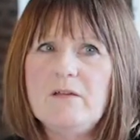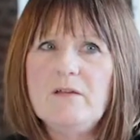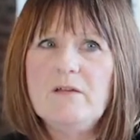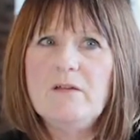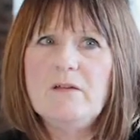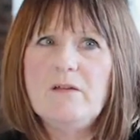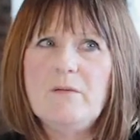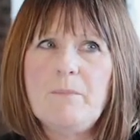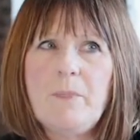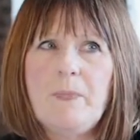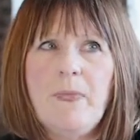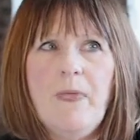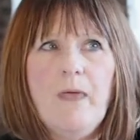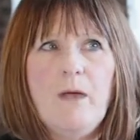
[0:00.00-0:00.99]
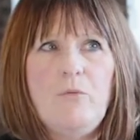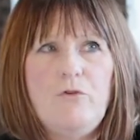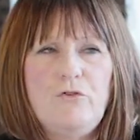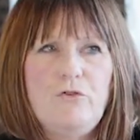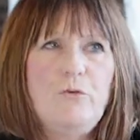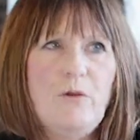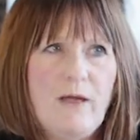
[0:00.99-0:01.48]
We
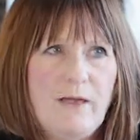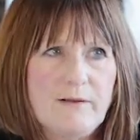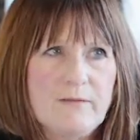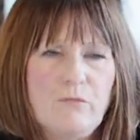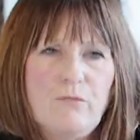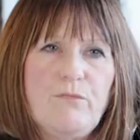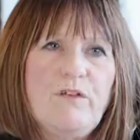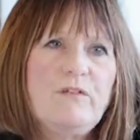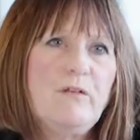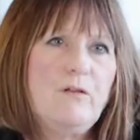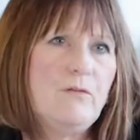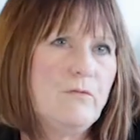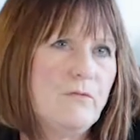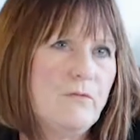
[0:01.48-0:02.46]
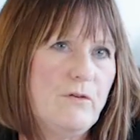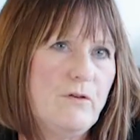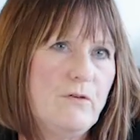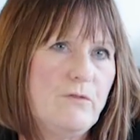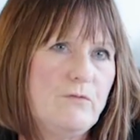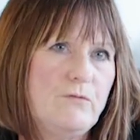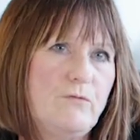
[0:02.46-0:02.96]
used to do like little fittings
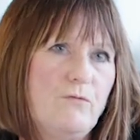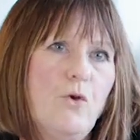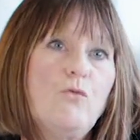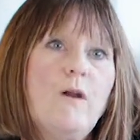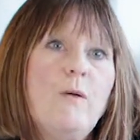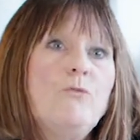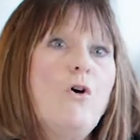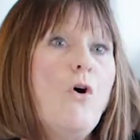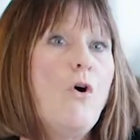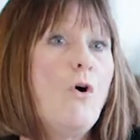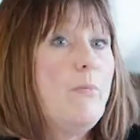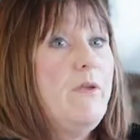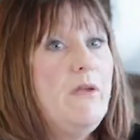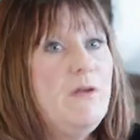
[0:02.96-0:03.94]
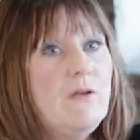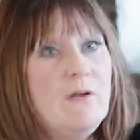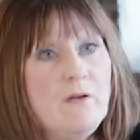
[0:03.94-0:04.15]
for Royal Crown Derby.